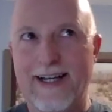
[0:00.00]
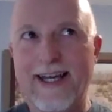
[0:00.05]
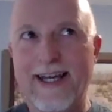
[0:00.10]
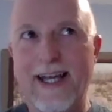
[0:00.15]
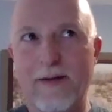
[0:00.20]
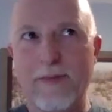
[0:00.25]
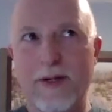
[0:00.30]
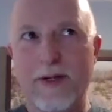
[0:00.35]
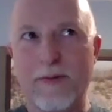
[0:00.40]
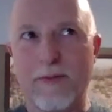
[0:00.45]
I
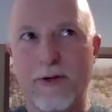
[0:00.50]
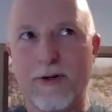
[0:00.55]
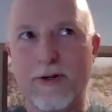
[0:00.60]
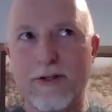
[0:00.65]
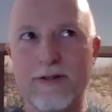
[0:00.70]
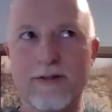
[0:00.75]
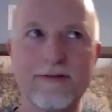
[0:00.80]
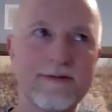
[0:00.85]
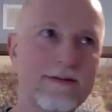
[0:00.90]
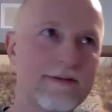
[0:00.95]
can't
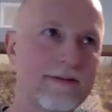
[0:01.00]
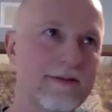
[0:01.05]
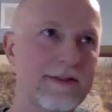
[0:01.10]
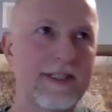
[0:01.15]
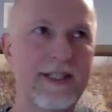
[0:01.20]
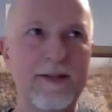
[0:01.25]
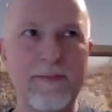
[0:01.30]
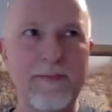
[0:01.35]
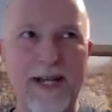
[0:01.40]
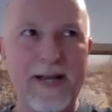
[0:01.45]
remember,
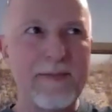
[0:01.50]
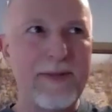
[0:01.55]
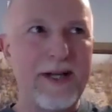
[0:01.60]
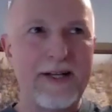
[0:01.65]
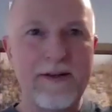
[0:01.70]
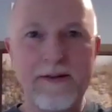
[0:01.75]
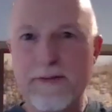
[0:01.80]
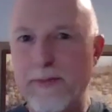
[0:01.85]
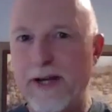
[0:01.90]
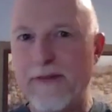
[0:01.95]
it may have
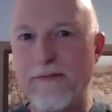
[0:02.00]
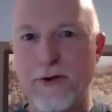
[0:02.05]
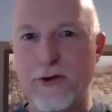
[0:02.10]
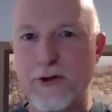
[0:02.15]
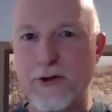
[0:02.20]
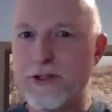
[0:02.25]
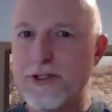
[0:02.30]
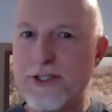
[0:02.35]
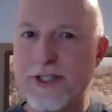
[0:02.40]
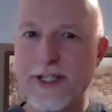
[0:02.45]
been in my
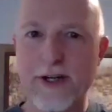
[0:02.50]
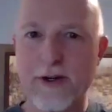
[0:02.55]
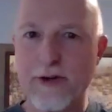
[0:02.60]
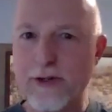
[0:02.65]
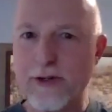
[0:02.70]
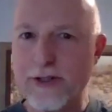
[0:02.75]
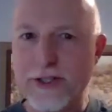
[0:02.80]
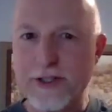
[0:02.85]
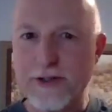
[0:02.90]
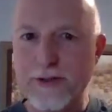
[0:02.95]
first
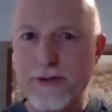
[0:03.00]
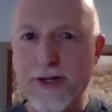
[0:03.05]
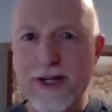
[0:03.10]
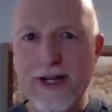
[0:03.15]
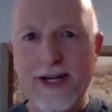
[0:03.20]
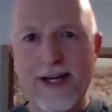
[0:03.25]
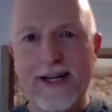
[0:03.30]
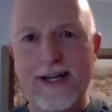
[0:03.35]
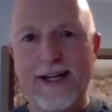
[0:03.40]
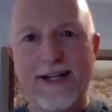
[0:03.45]
year or two.